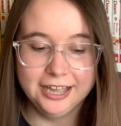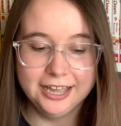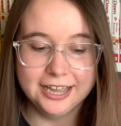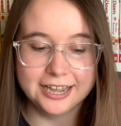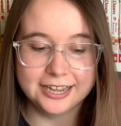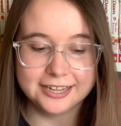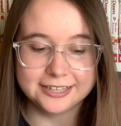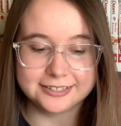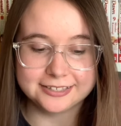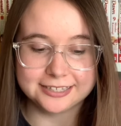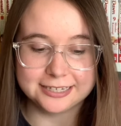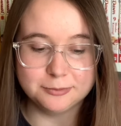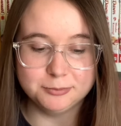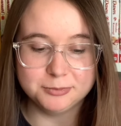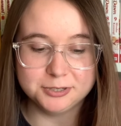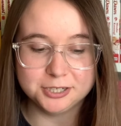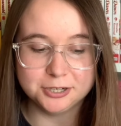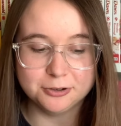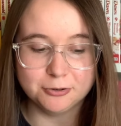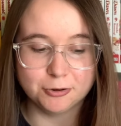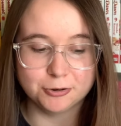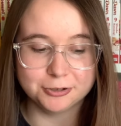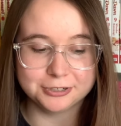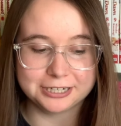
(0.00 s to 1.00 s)
It seemed
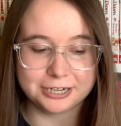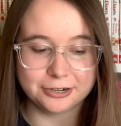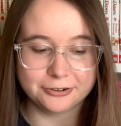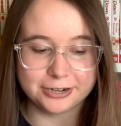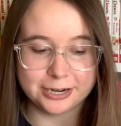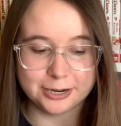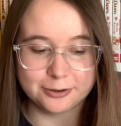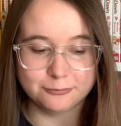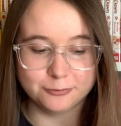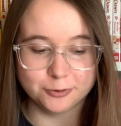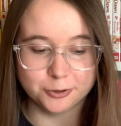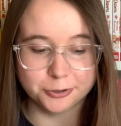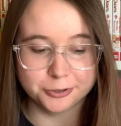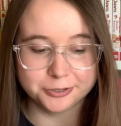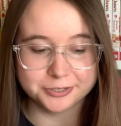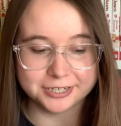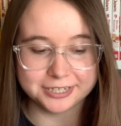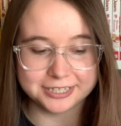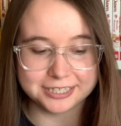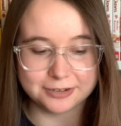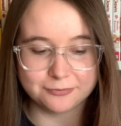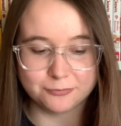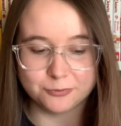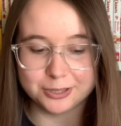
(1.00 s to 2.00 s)
so ordinary at first,
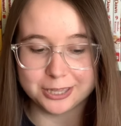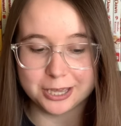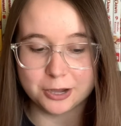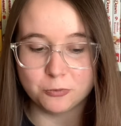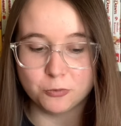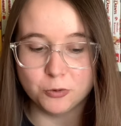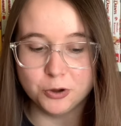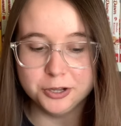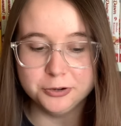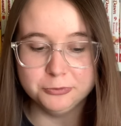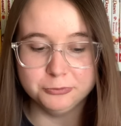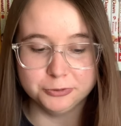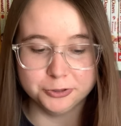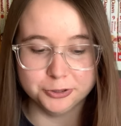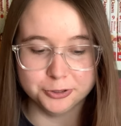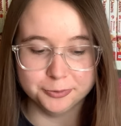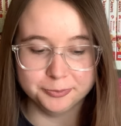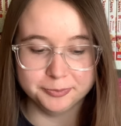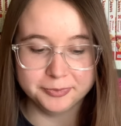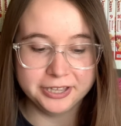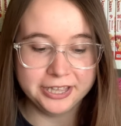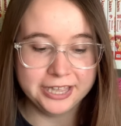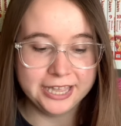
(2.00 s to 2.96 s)
except for that one room.